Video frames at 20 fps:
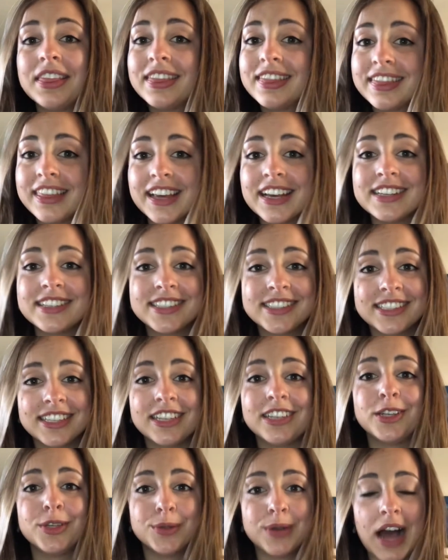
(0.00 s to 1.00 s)
they
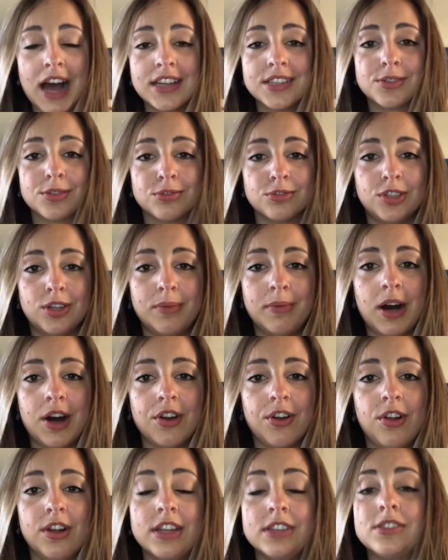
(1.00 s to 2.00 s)
see you as a role
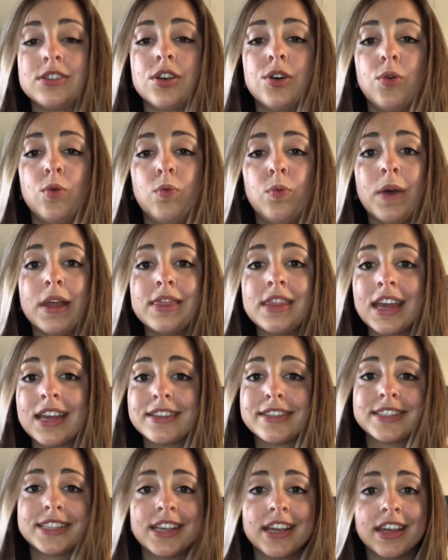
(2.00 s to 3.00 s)
model. And so when they
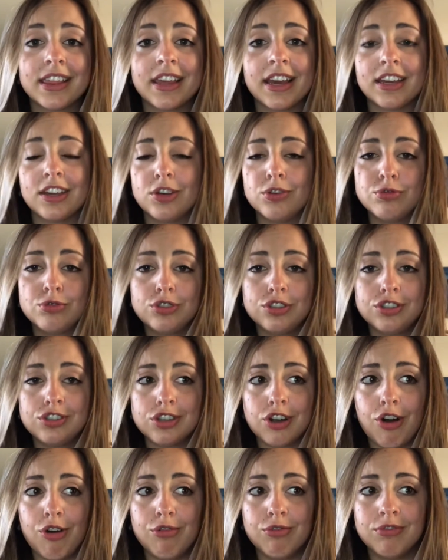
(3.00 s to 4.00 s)
see that you
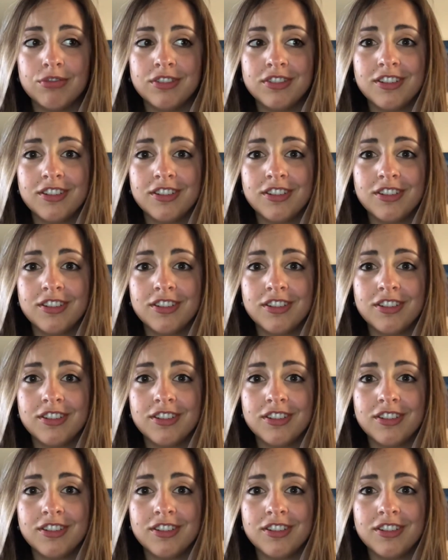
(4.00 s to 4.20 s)
don't